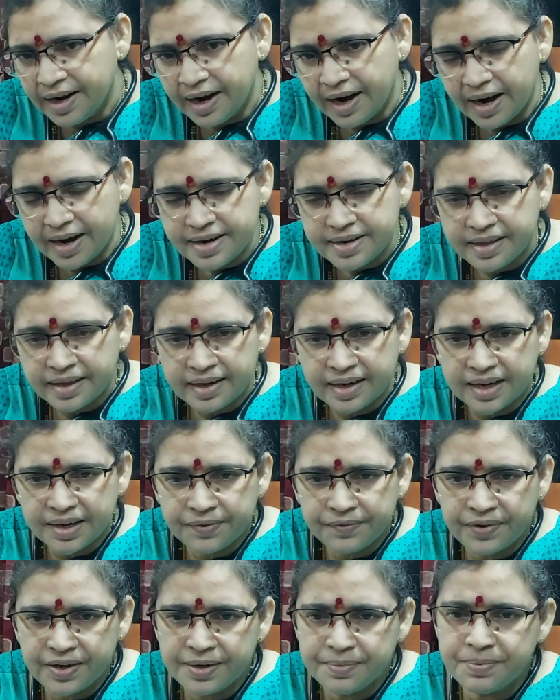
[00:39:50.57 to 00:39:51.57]
and the
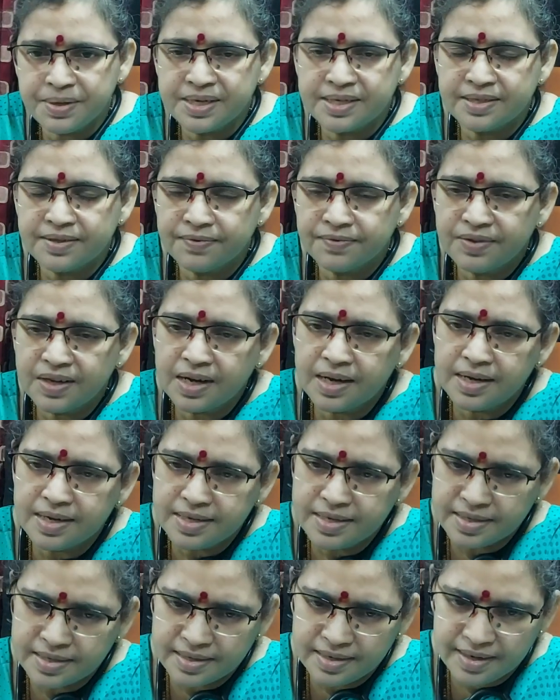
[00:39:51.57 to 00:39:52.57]
requirements of the
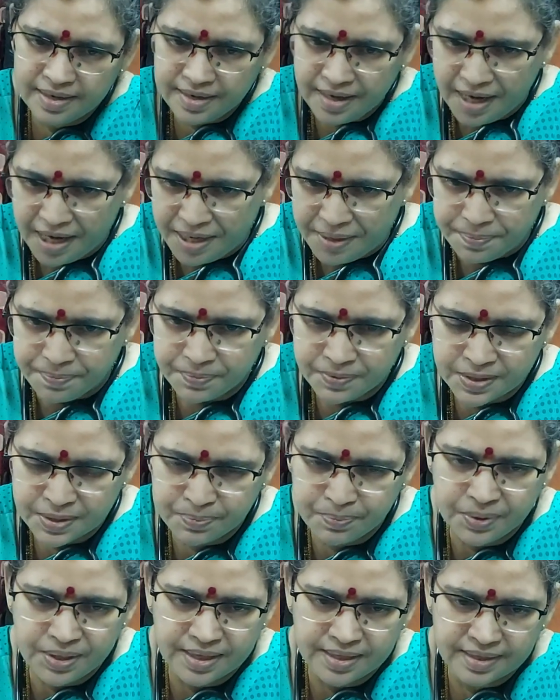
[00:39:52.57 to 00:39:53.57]
insulin
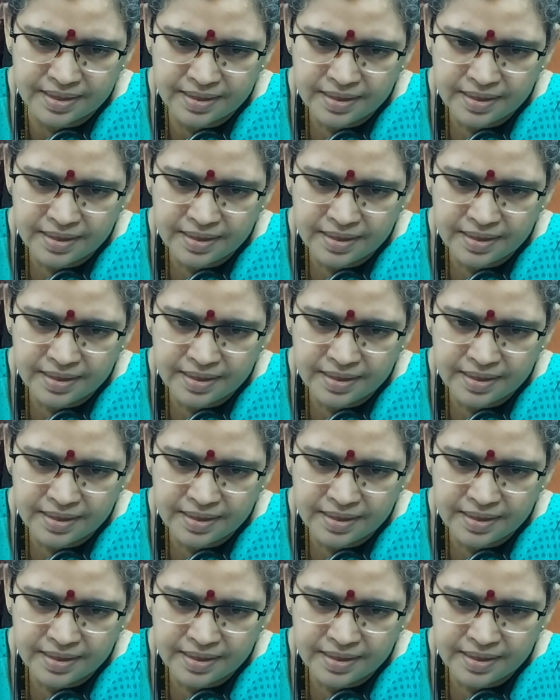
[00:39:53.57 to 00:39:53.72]
aspart.